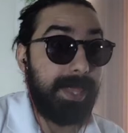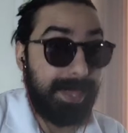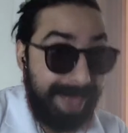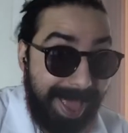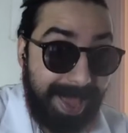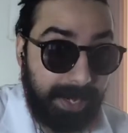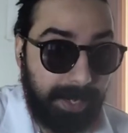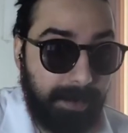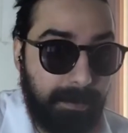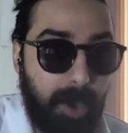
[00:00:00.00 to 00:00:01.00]
that in
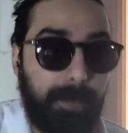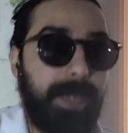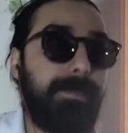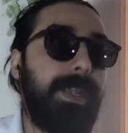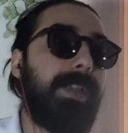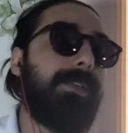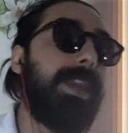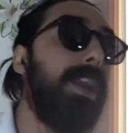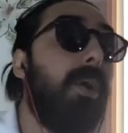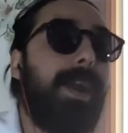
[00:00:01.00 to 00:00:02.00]
a moment because I
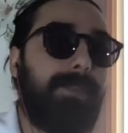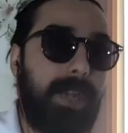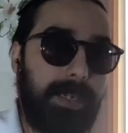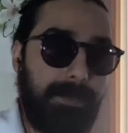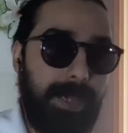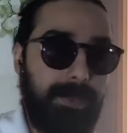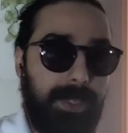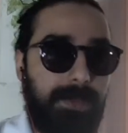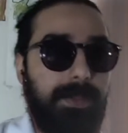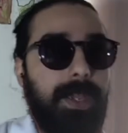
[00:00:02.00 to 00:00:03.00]
know I've talked about
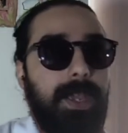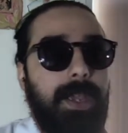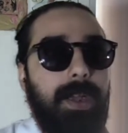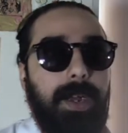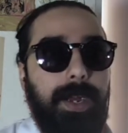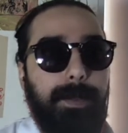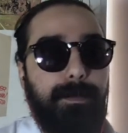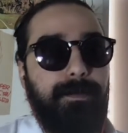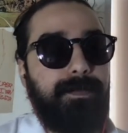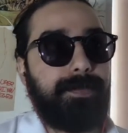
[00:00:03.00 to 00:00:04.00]
this.
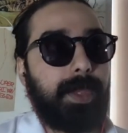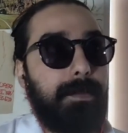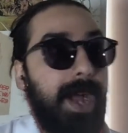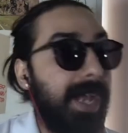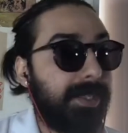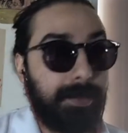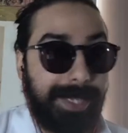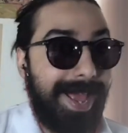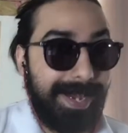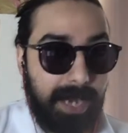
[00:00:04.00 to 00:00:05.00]
Um, possibly
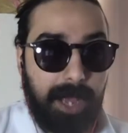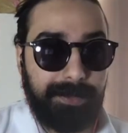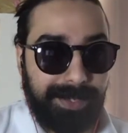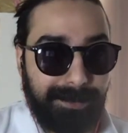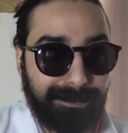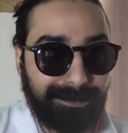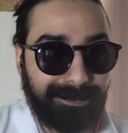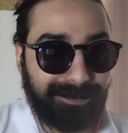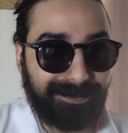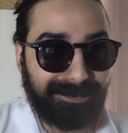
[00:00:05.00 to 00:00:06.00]
at nauseum.
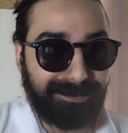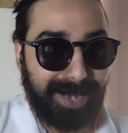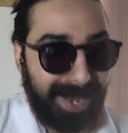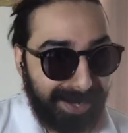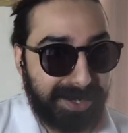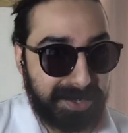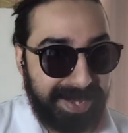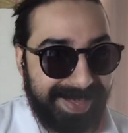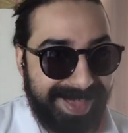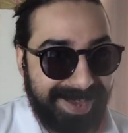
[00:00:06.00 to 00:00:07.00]
I
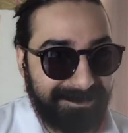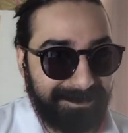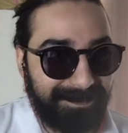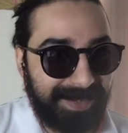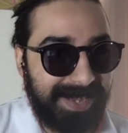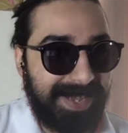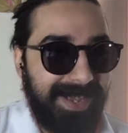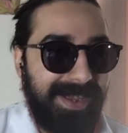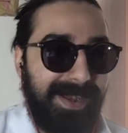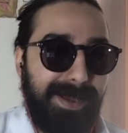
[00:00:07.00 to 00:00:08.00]
understand
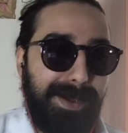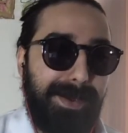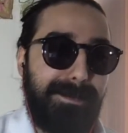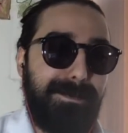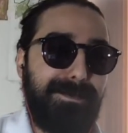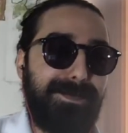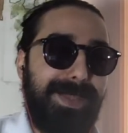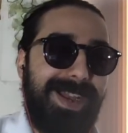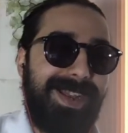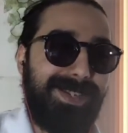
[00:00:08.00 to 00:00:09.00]
that. Um,
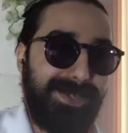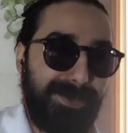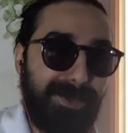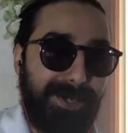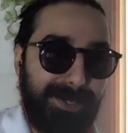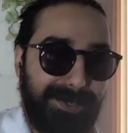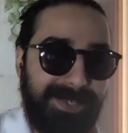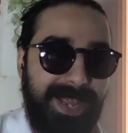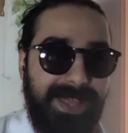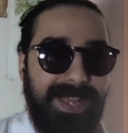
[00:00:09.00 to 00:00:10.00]
I do
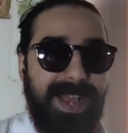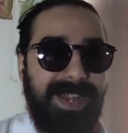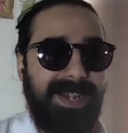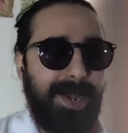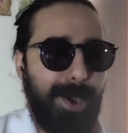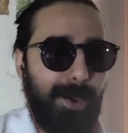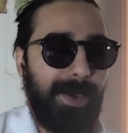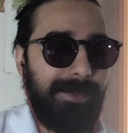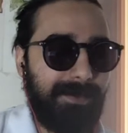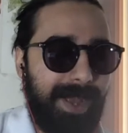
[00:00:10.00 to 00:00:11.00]
understand that I know
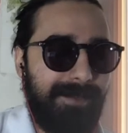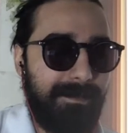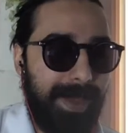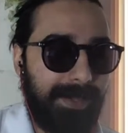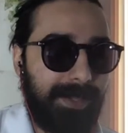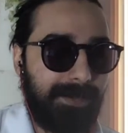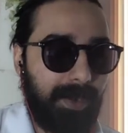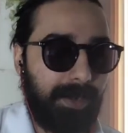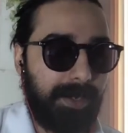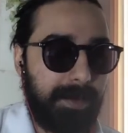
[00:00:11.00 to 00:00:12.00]
I've, I've made these
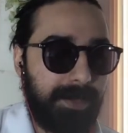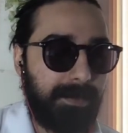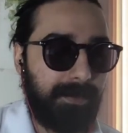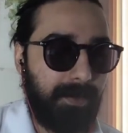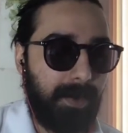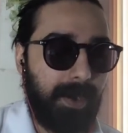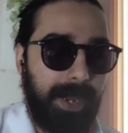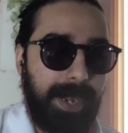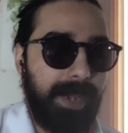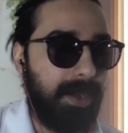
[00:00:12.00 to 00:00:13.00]
arguments before,
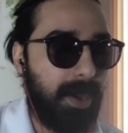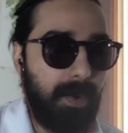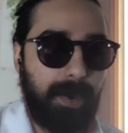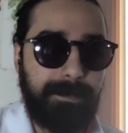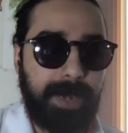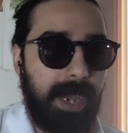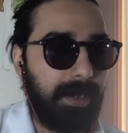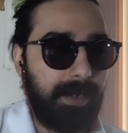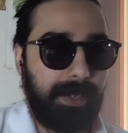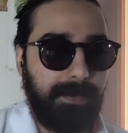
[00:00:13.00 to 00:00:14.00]
and I know I'm not
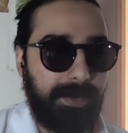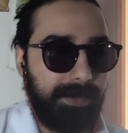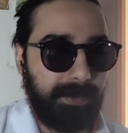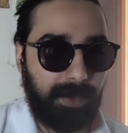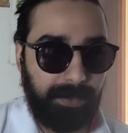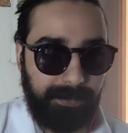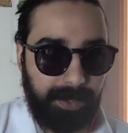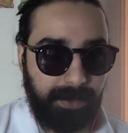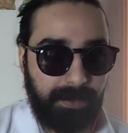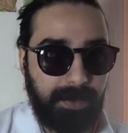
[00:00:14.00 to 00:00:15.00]
going to convince all of
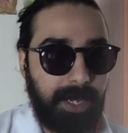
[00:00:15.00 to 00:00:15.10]
you